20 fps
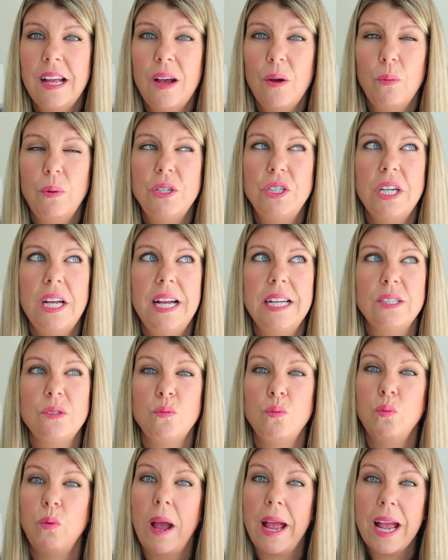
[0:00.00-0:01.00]
which is
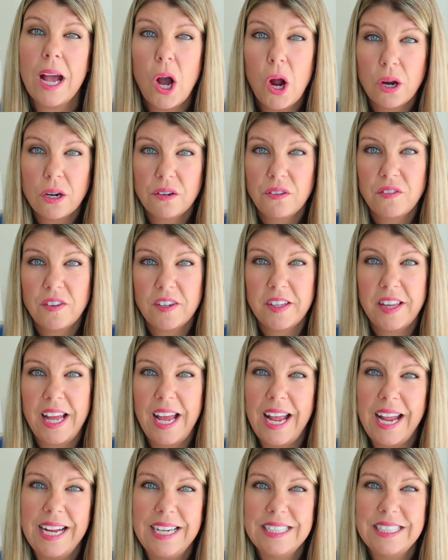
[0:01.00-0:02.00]
way harder for
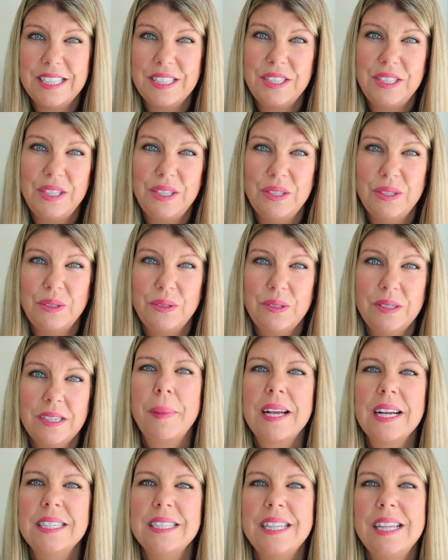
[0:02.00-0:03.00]
the 8 to do,
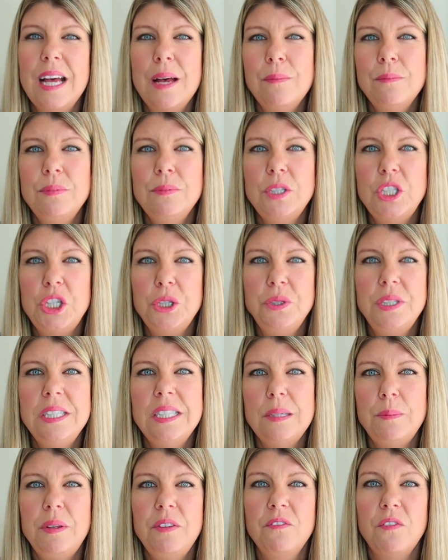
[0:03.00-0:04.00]
because them choosing
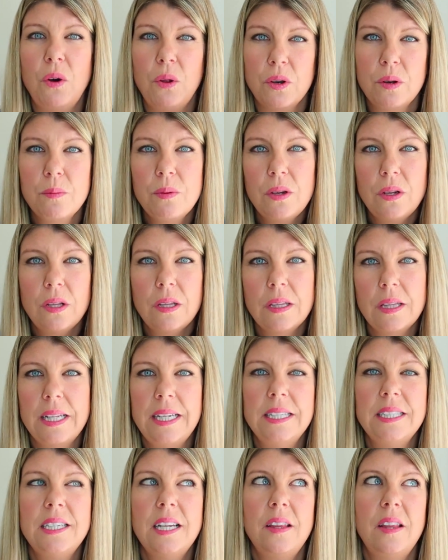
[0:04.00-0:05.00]
to be vulnerable
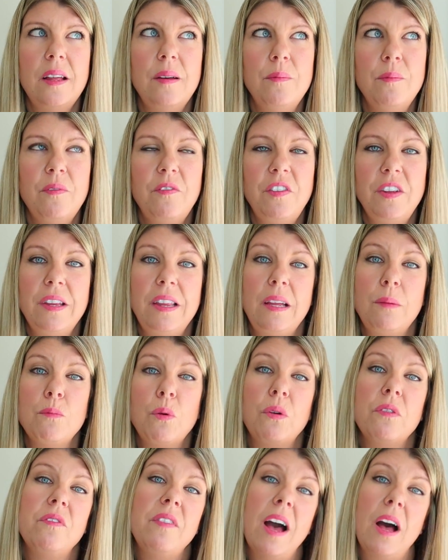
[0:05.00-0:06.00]
leads to them feeling
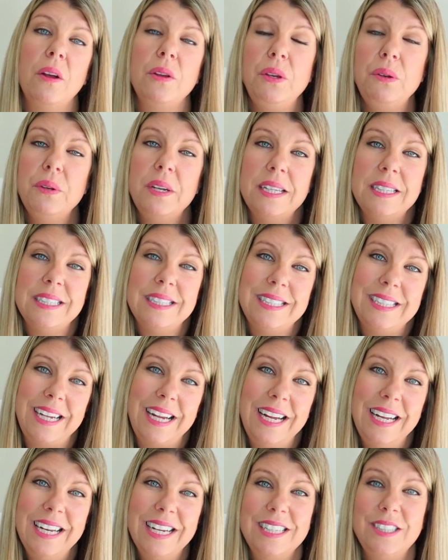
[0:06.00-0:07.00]
more valued and
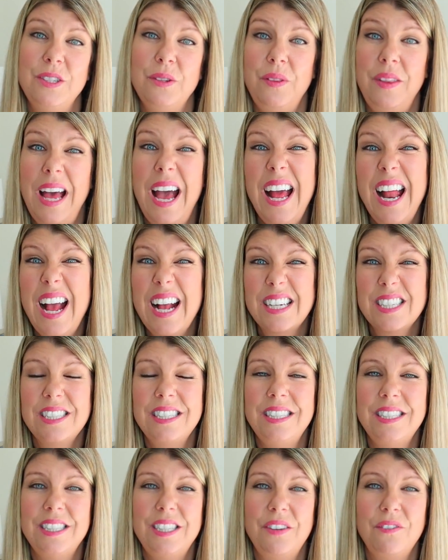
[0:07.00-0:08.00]
seen. And so that actually
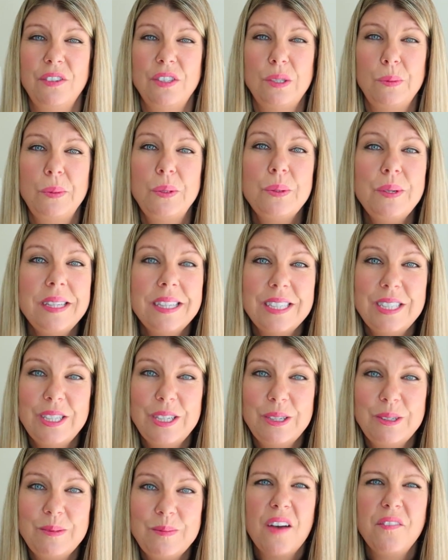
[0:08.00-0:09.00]
is a difference between the
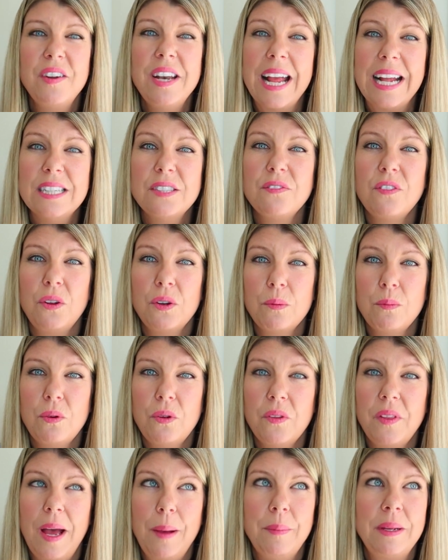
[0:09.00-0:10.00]
two. If an 8's vulnerable,
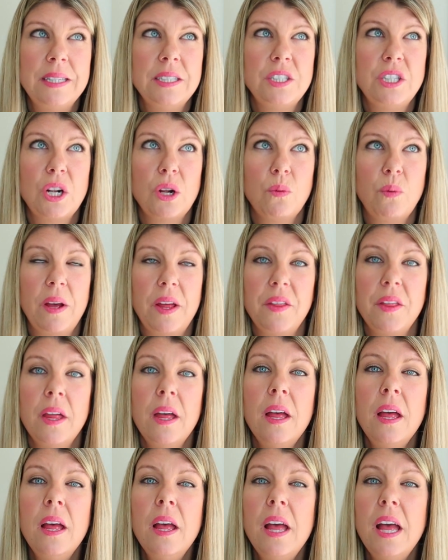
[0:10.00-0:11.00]
that means they're with
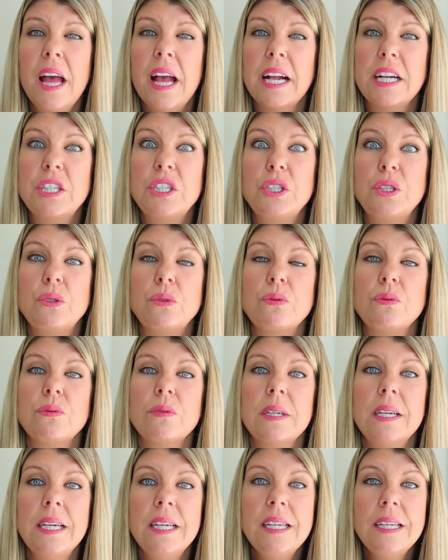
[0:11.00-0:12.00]

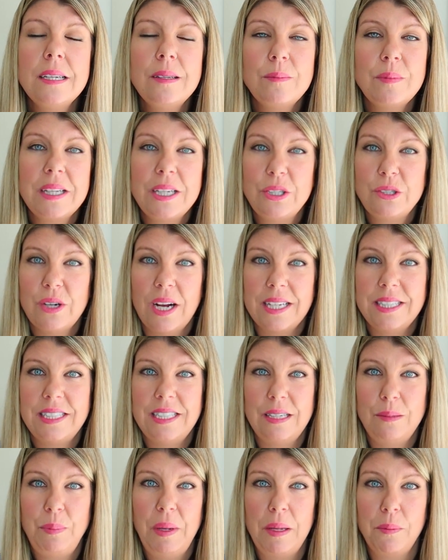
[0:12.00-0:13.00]
extremely
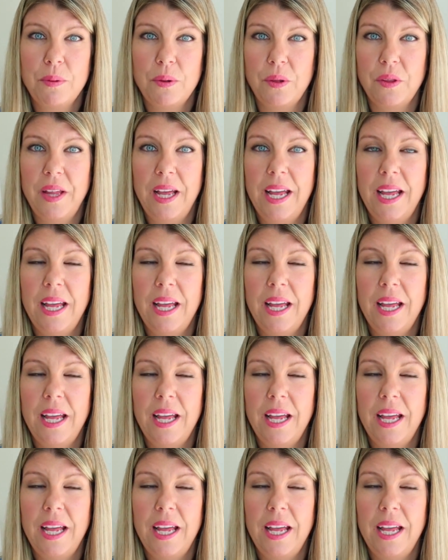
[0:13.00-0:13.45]
trusted people.